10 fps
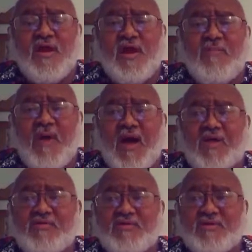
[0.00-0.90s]

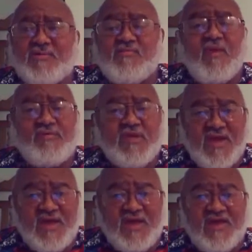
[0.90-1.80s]
about both the
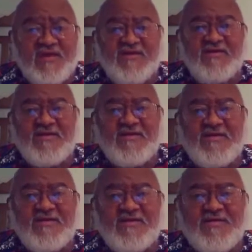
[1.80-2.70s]
learning
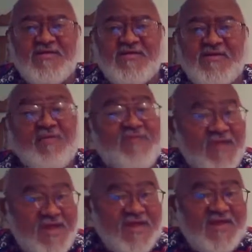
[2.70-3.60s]
of the
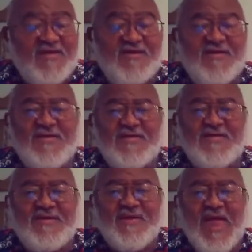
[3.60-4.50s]
learner
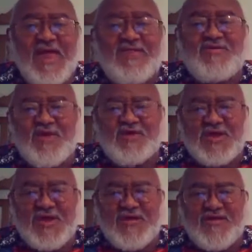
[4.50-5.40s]
and the
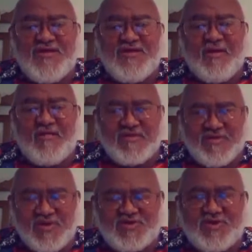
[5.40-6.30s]
teaching of the
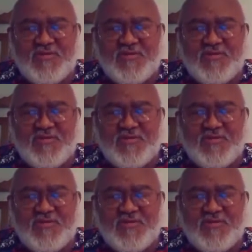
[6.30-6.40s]
teacher.